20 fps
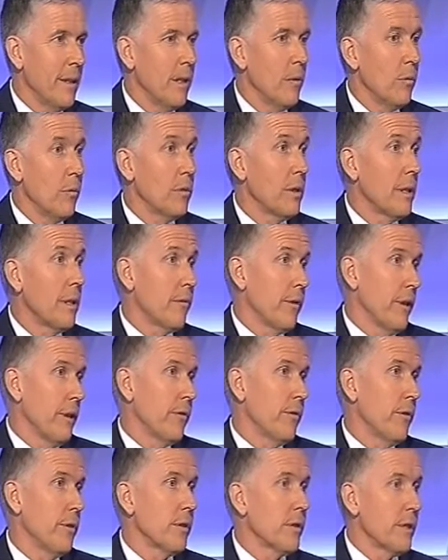we'll deliver our
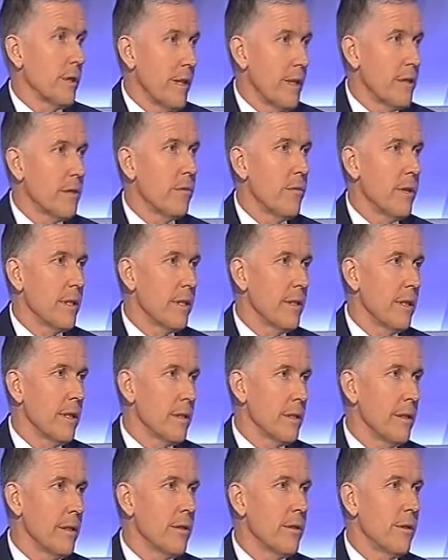first stage in
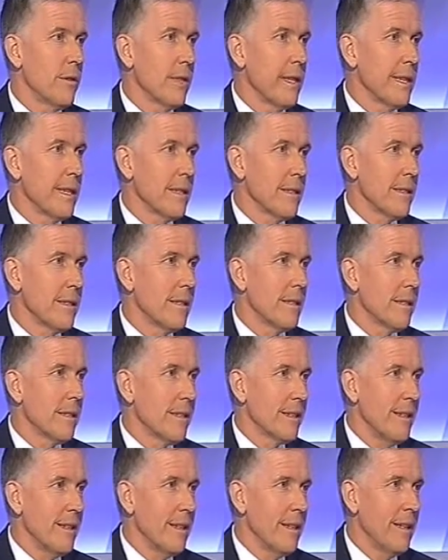residential in
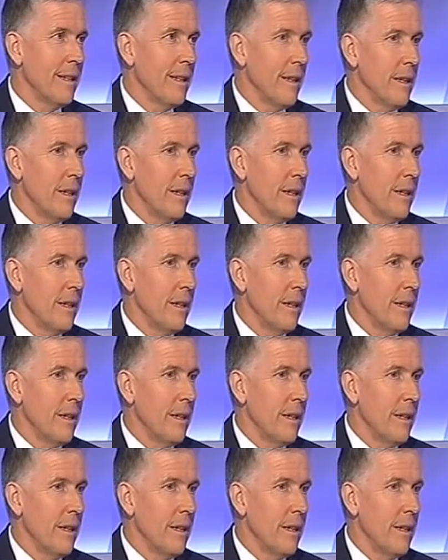2016.